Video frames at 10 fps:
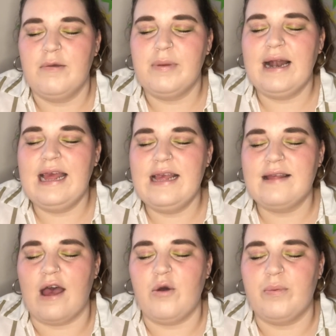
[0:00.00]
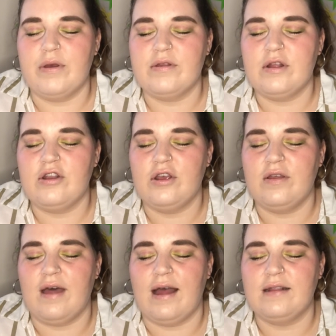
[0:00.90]
Please help us to do
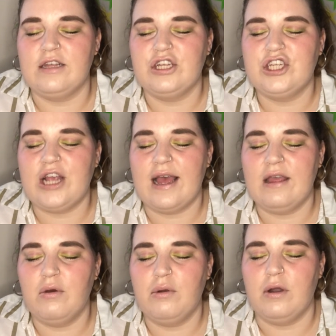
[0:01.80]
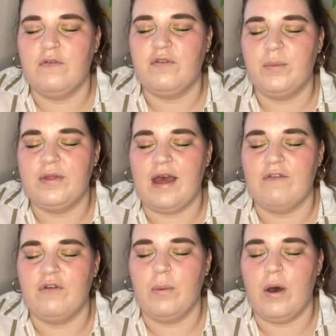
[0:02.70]
that, to share your love with
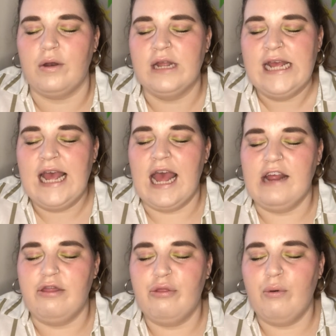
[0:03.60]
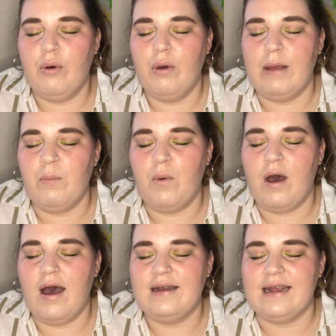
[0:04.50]
everyone in thought, in
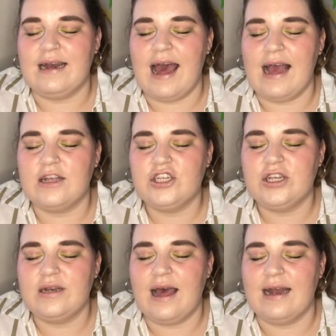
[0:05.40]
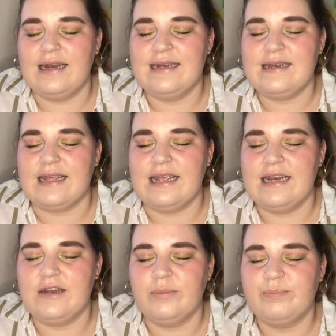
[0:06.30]
word, in action, and in deed.